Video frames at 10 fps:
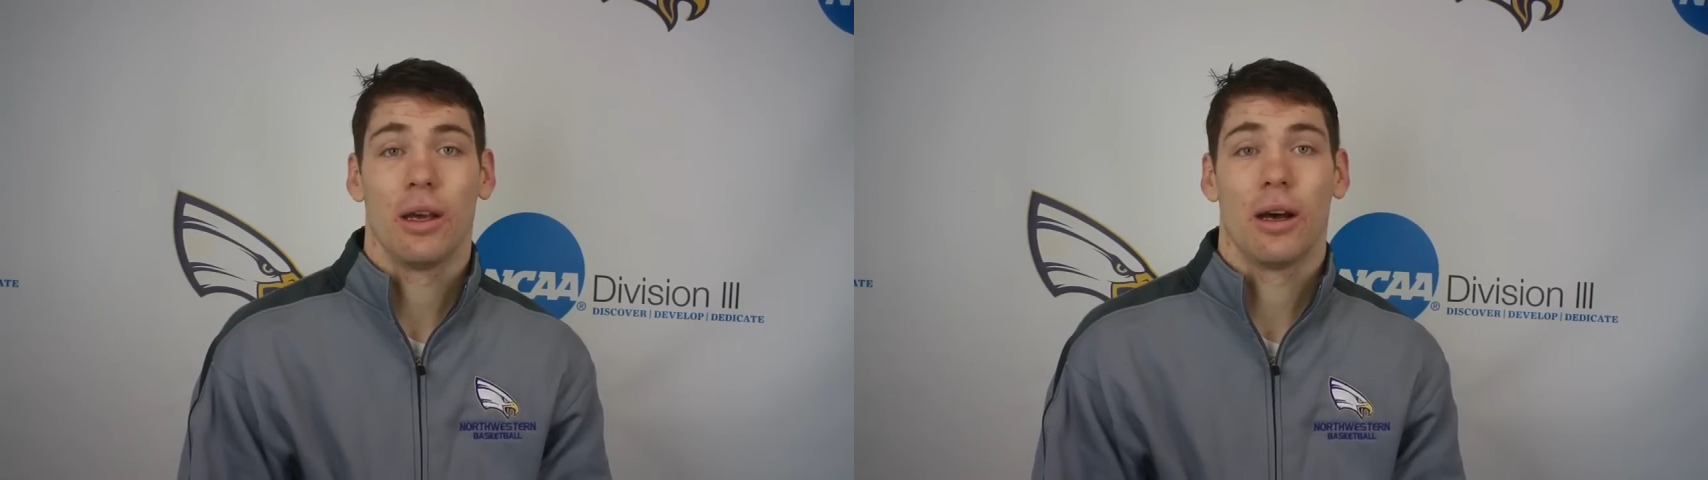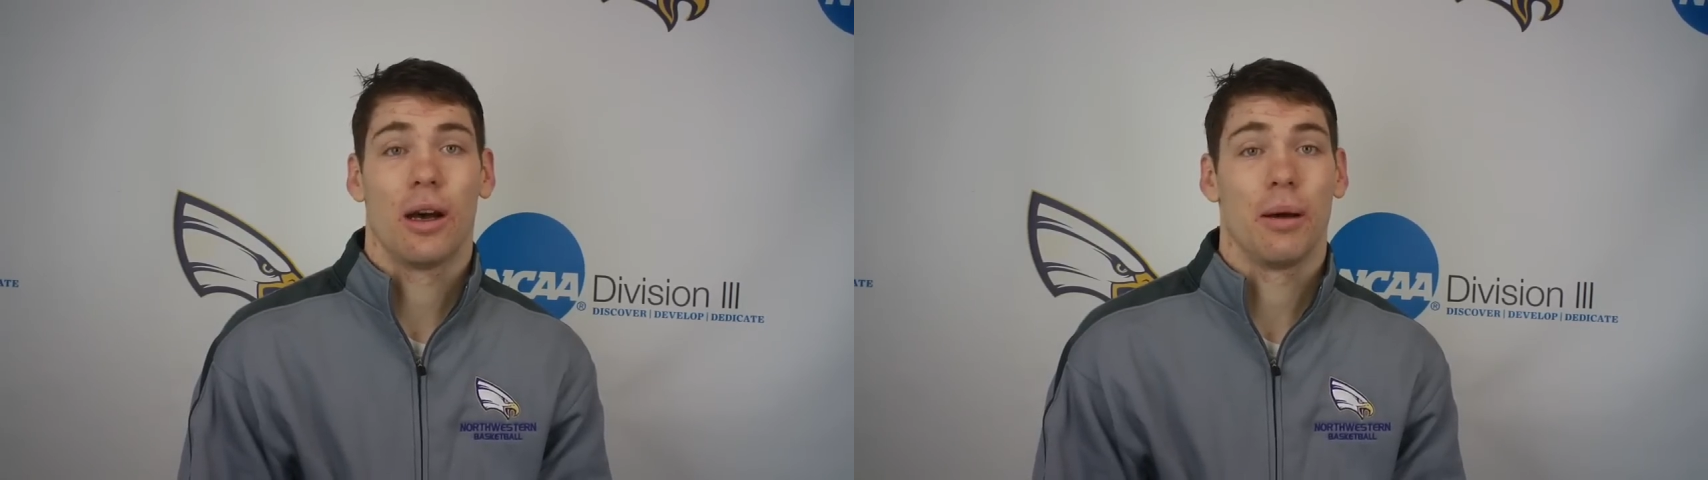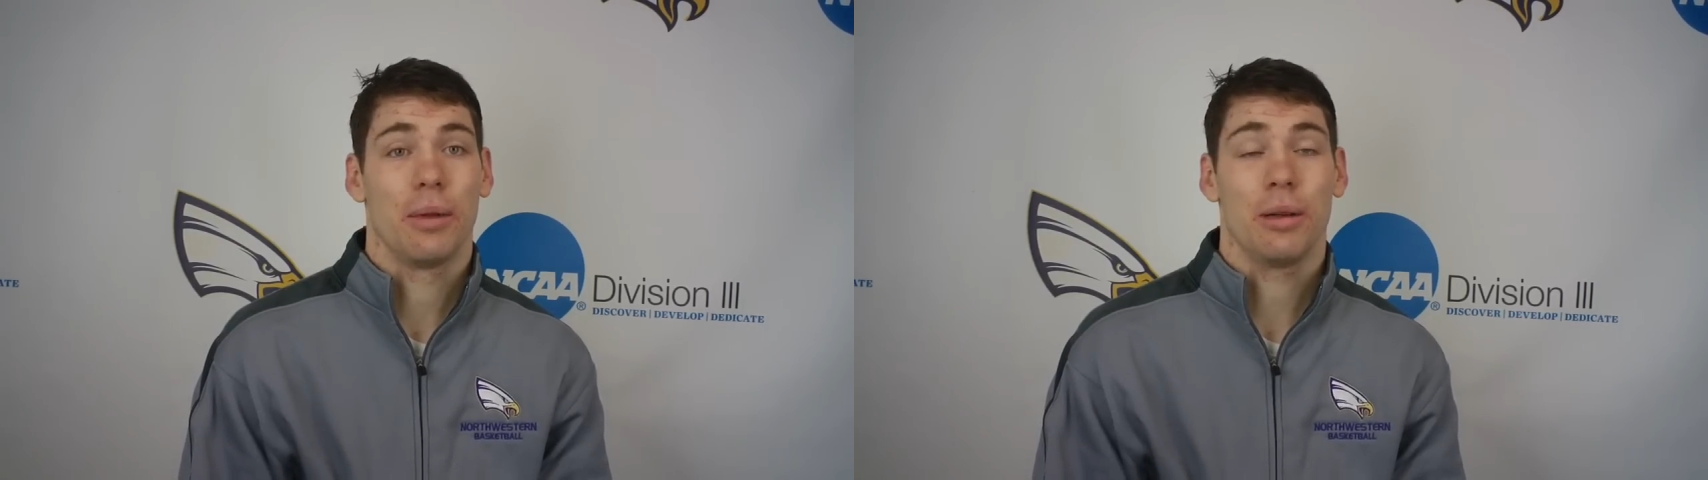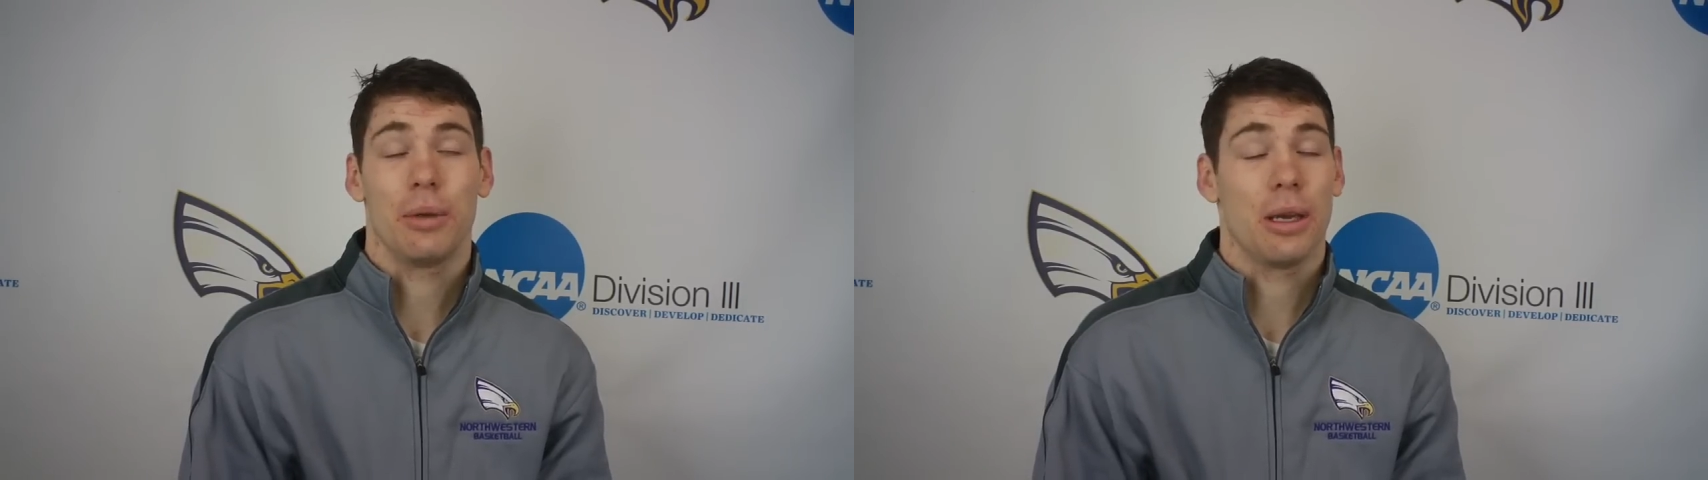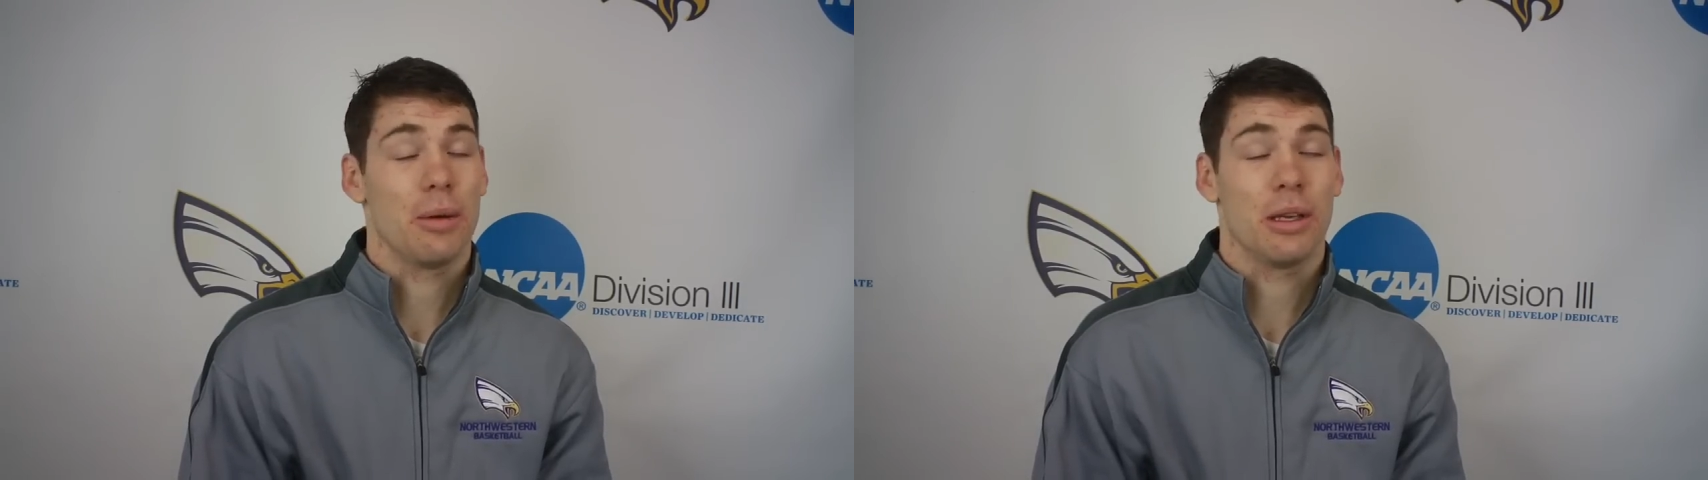It'll
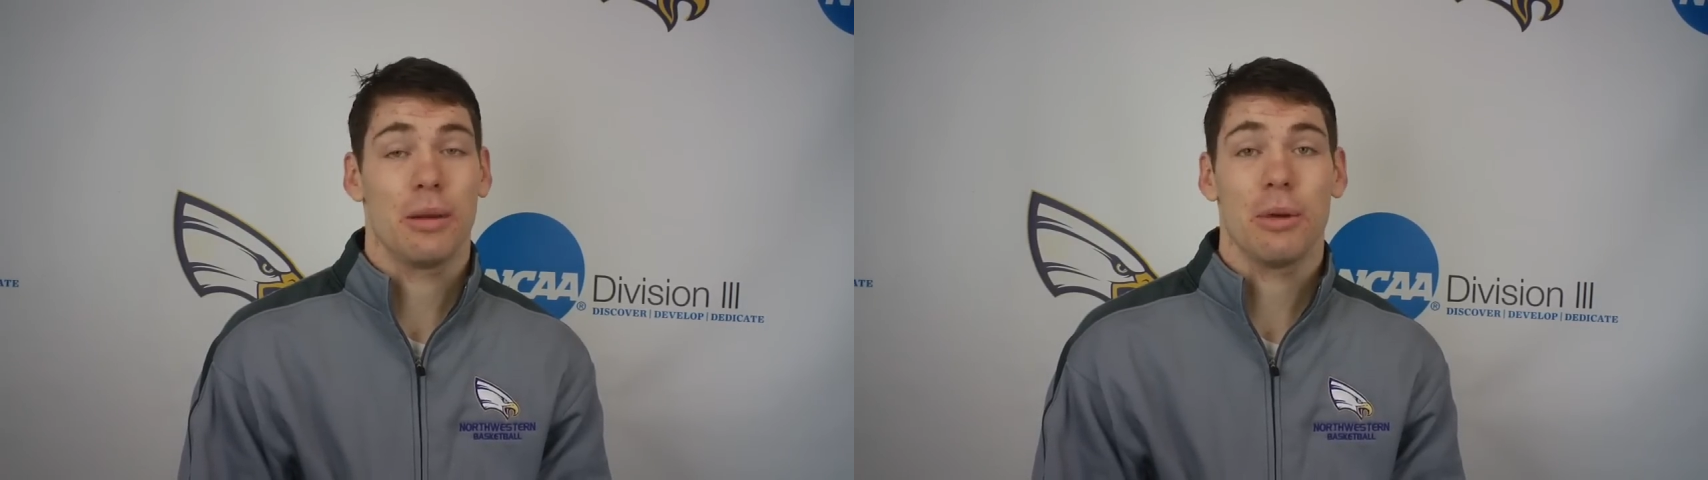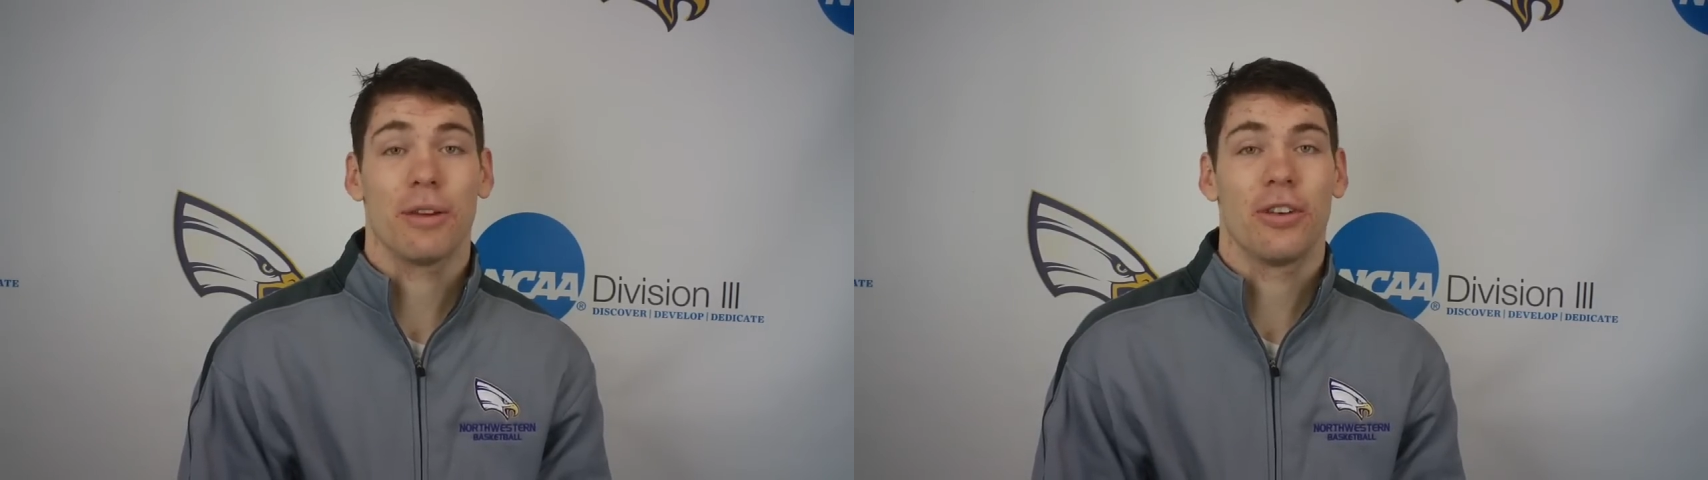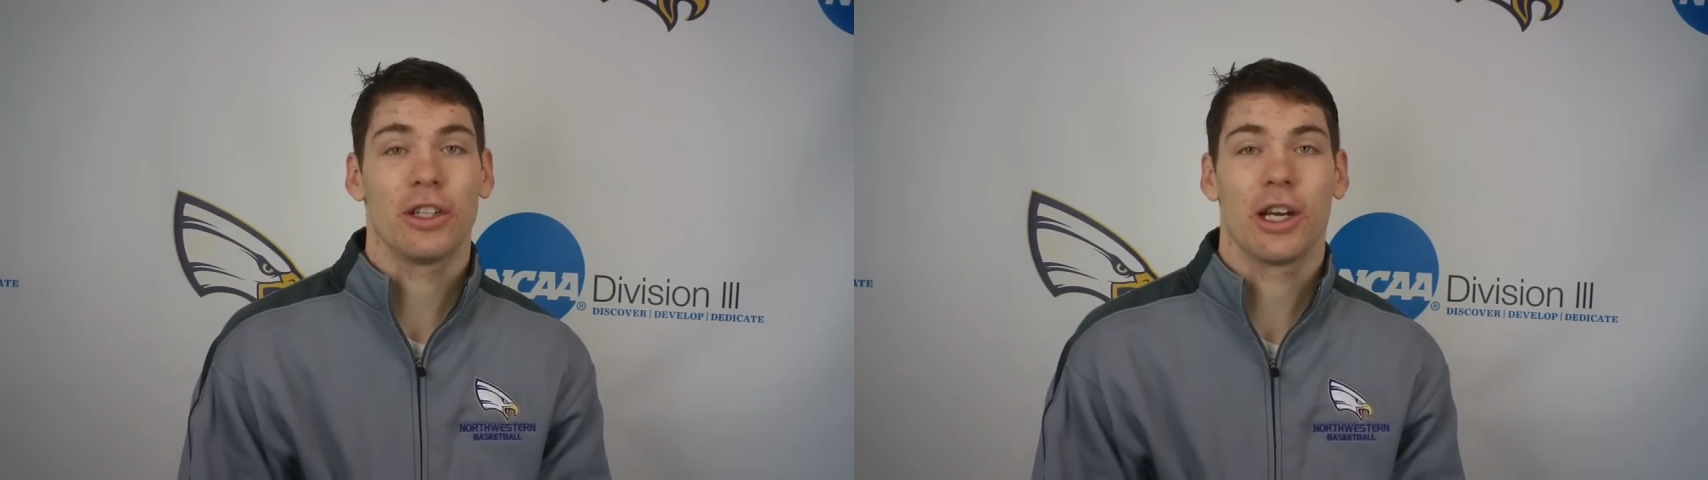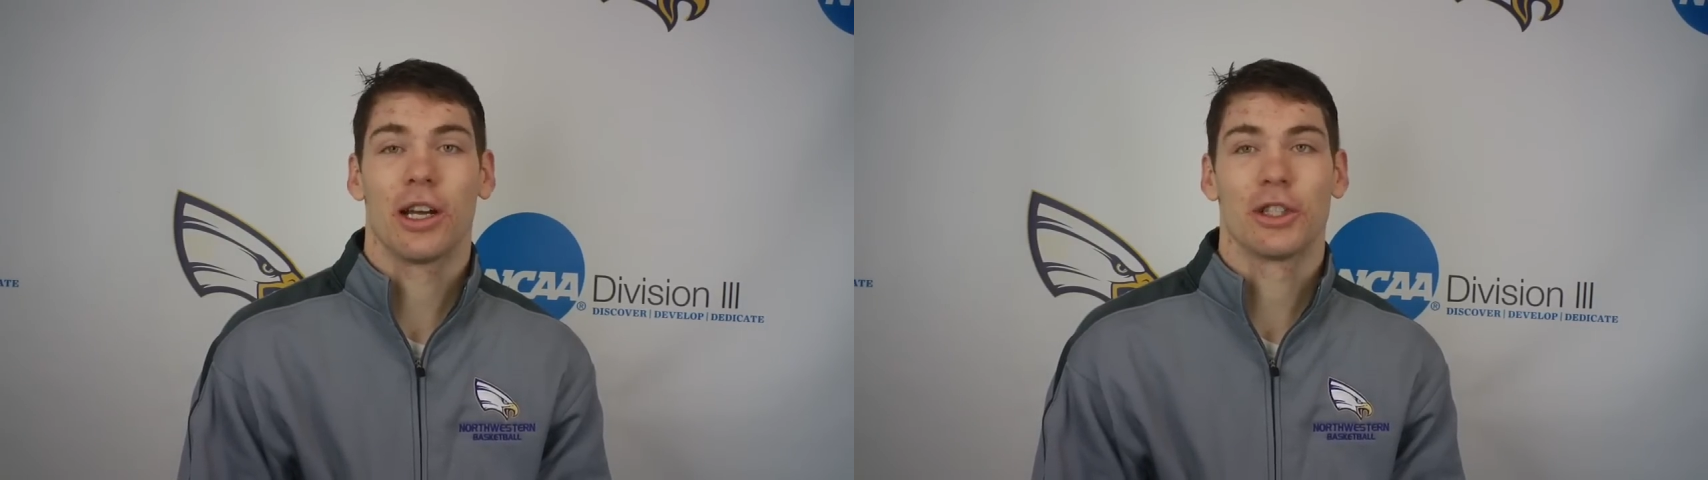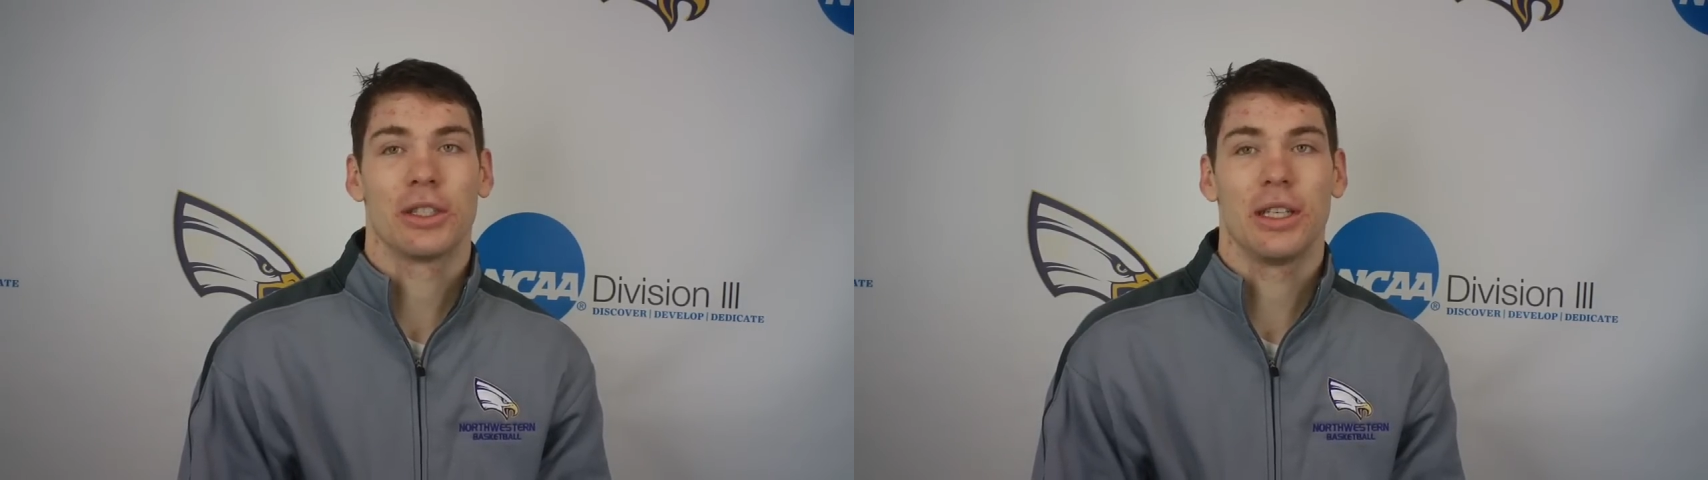be a fun
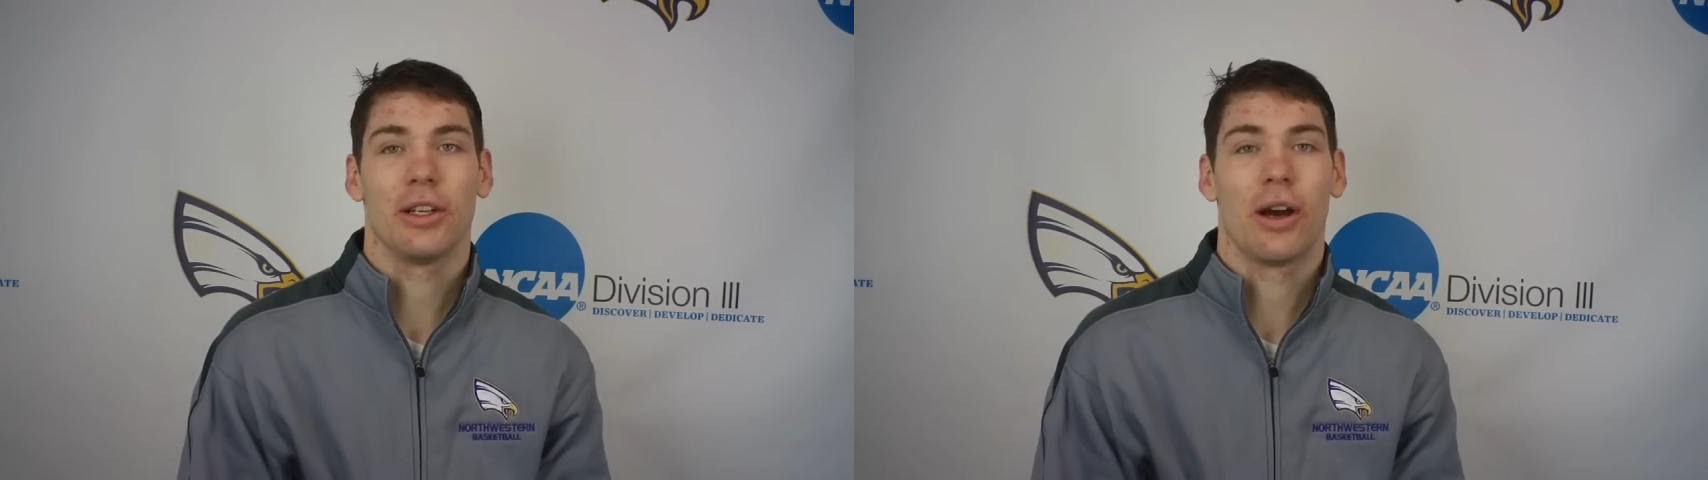challenge to see,